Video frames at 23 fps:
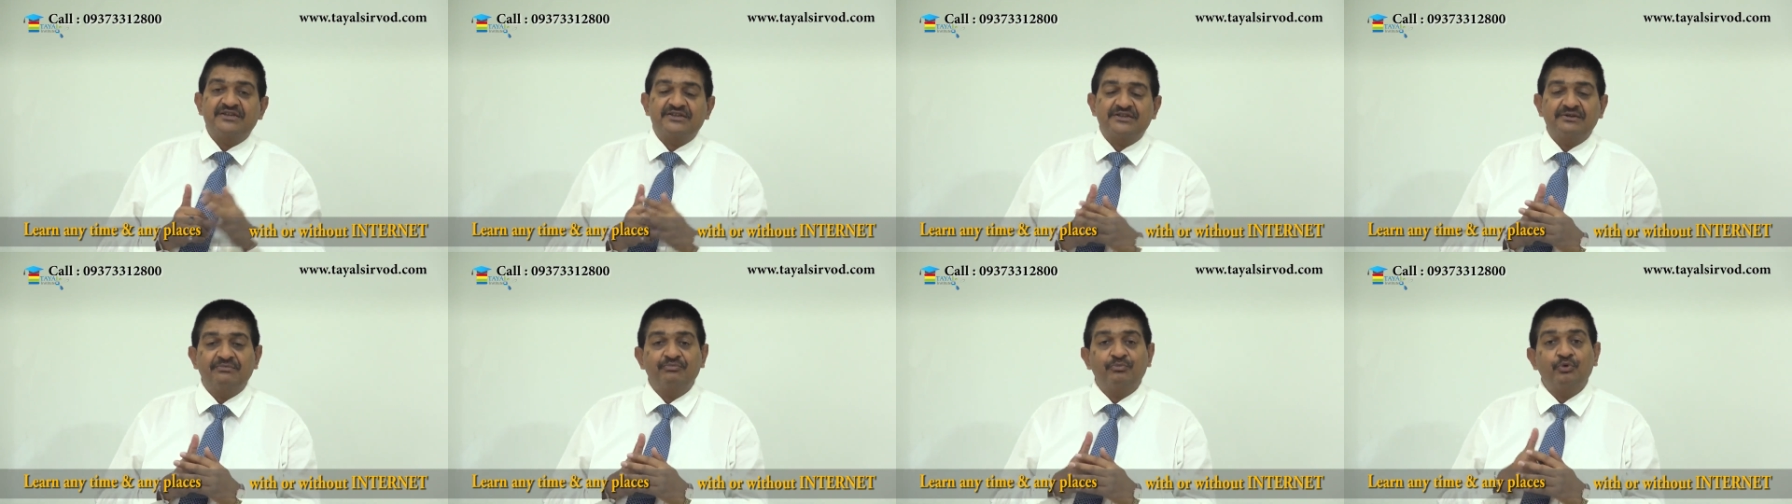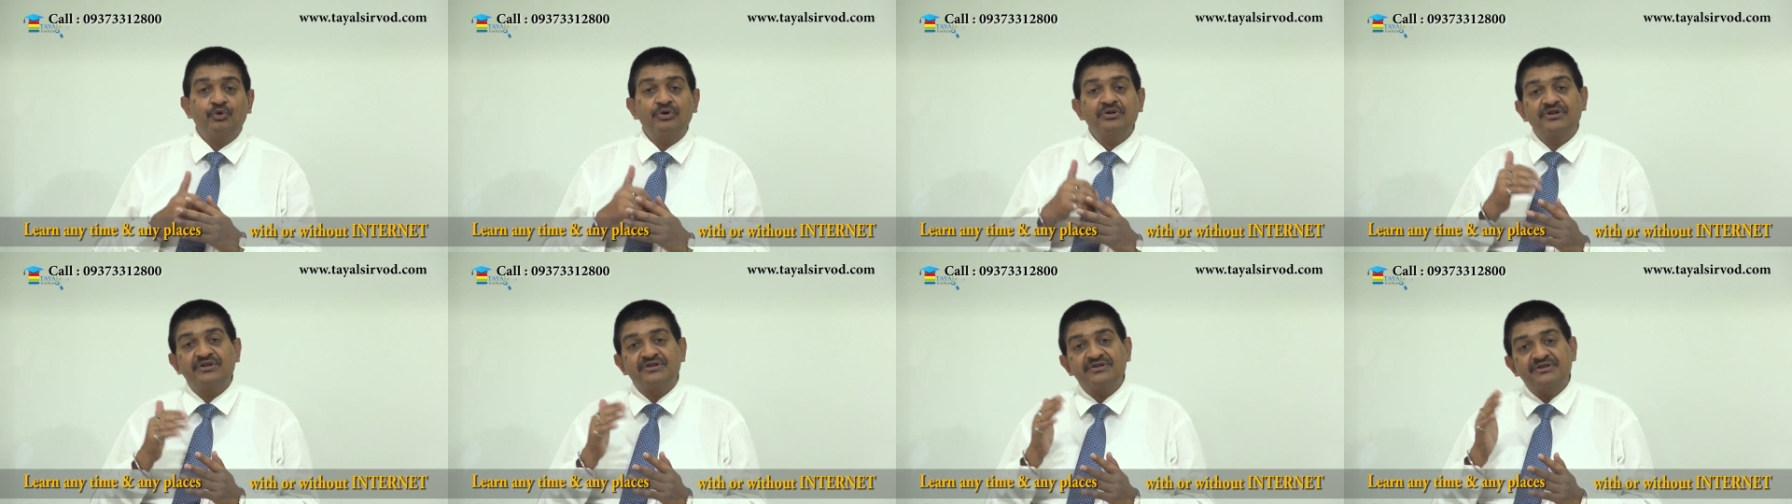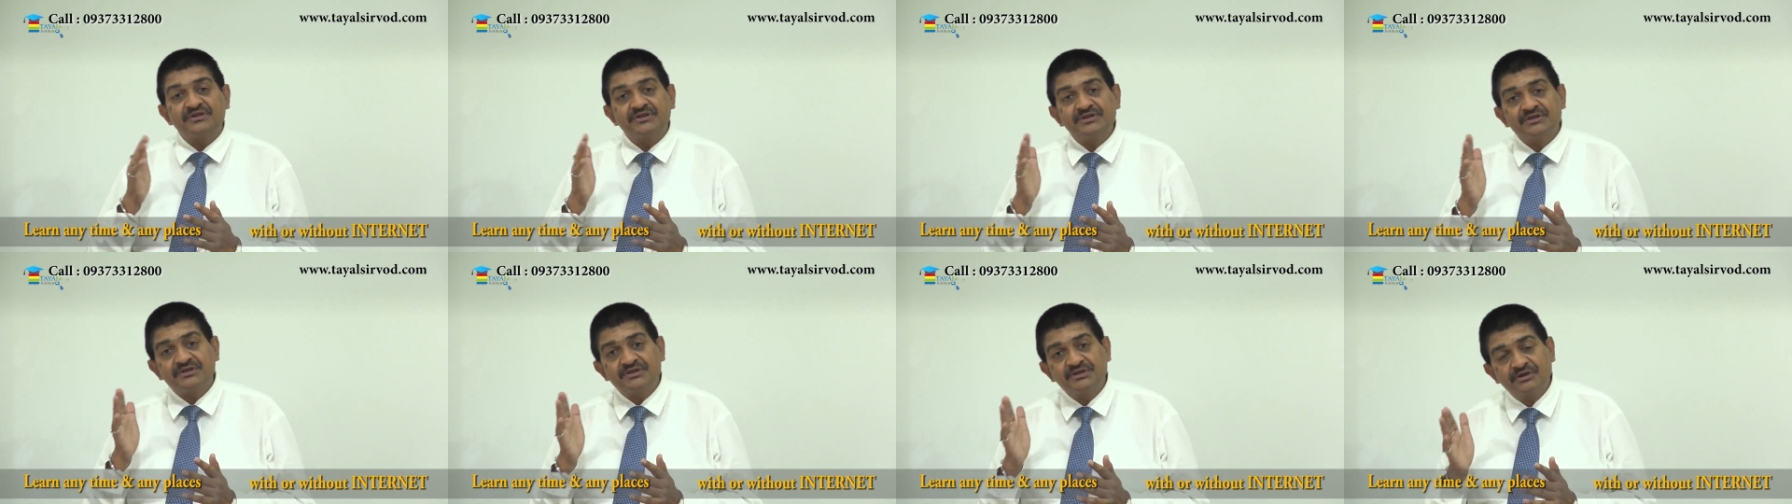custom port,
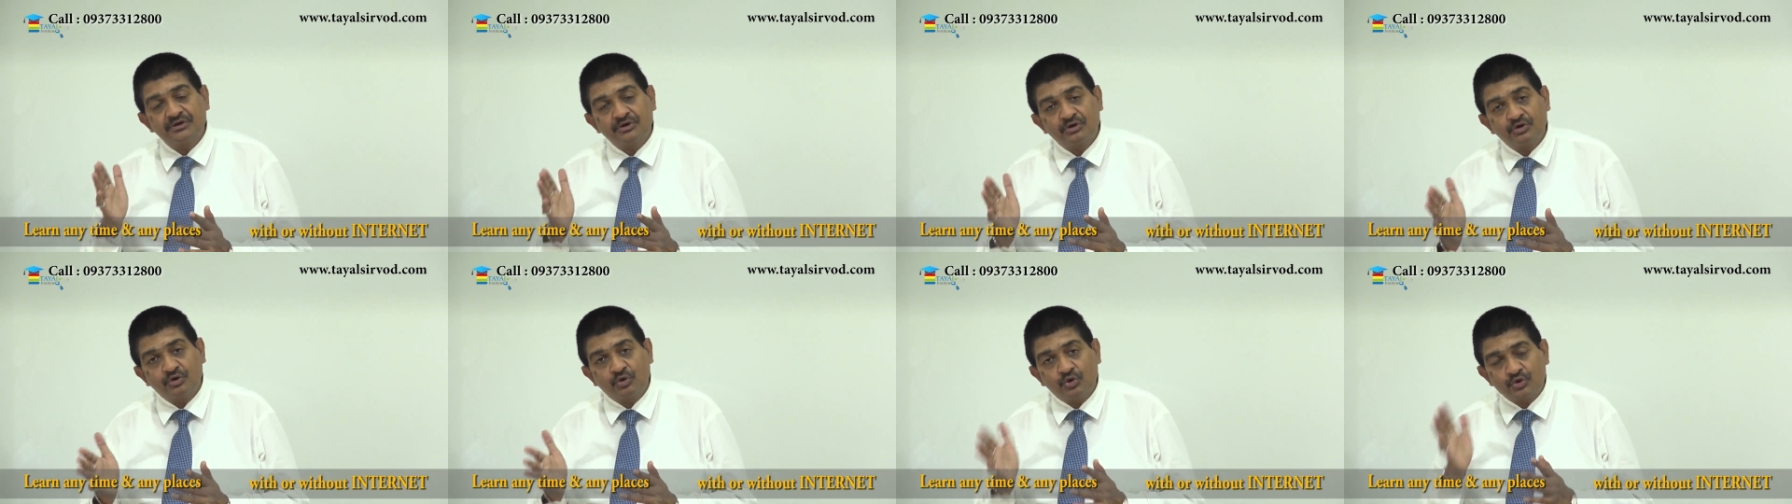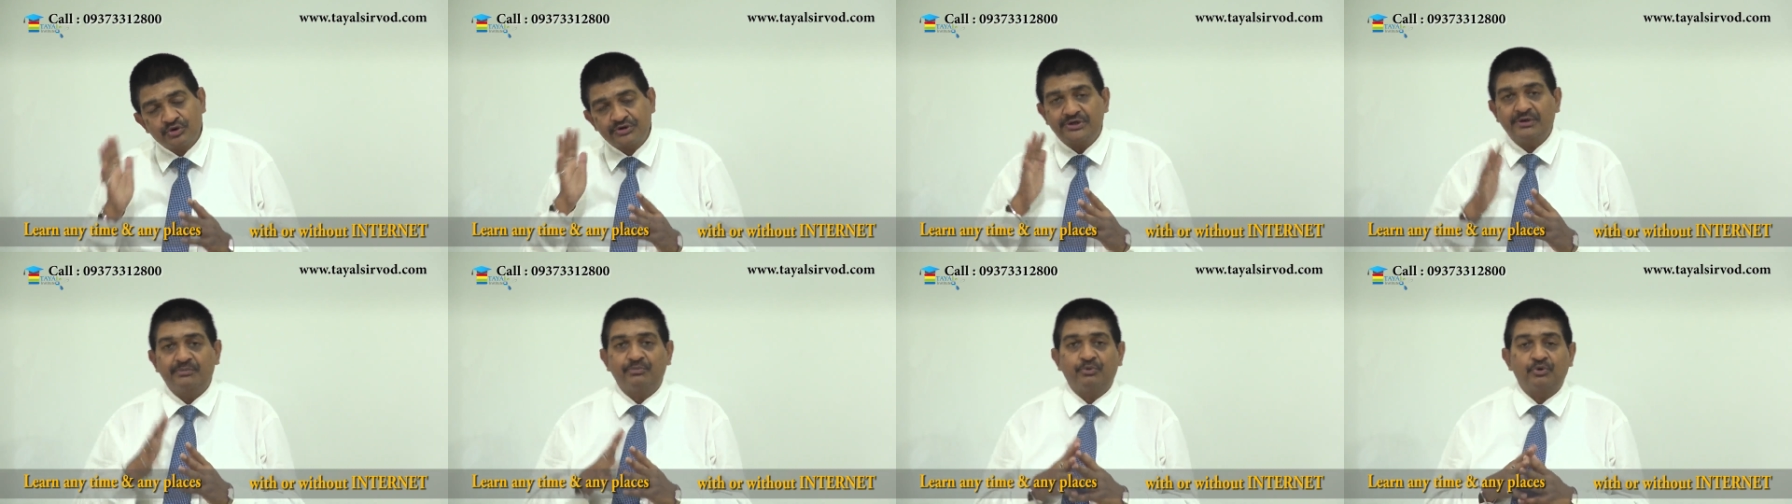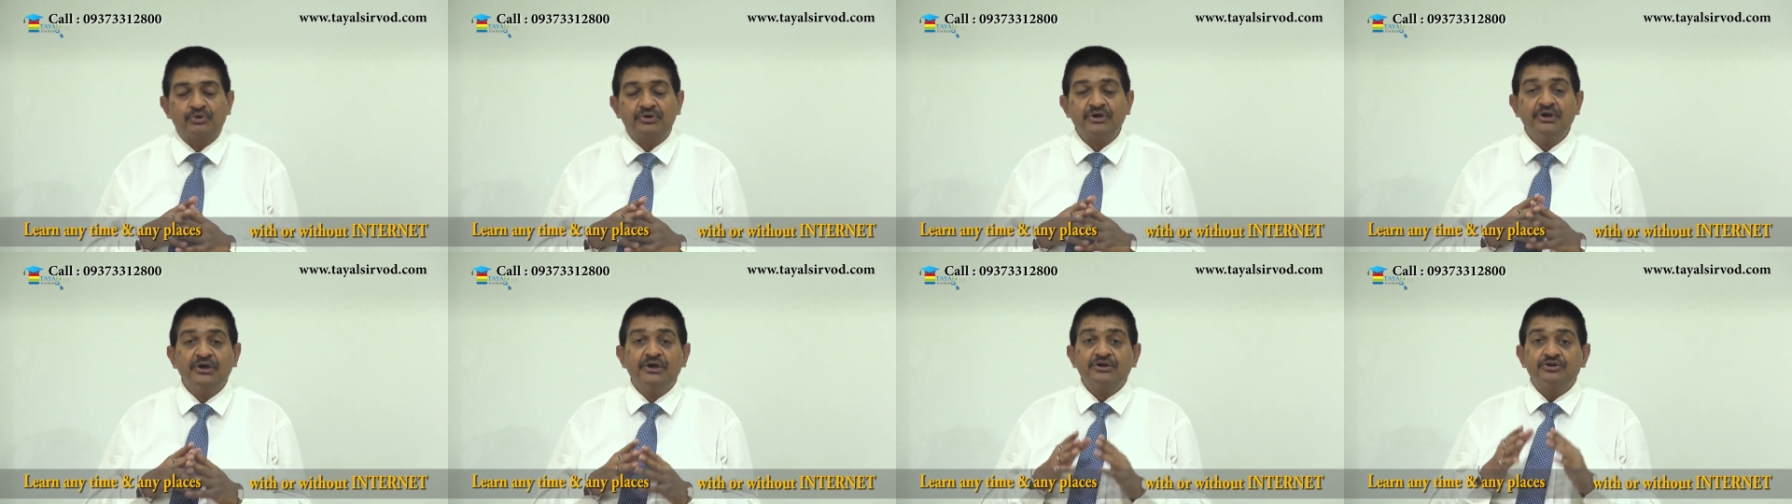this is coastal
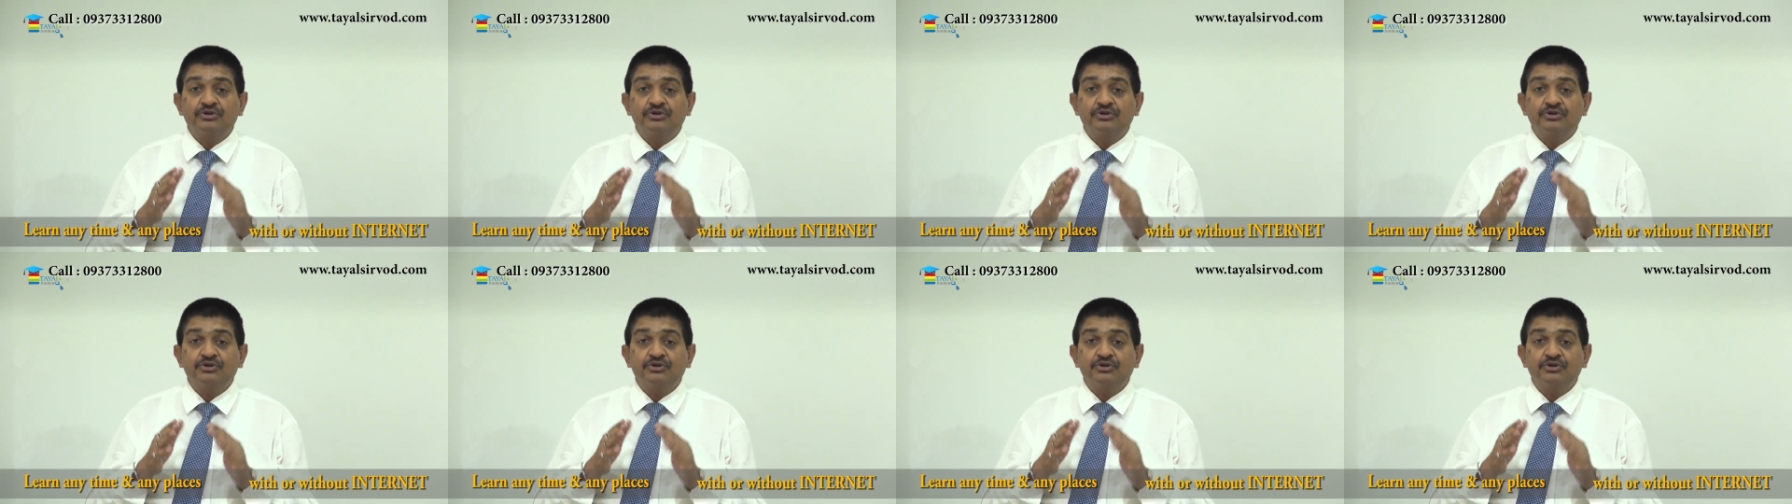port.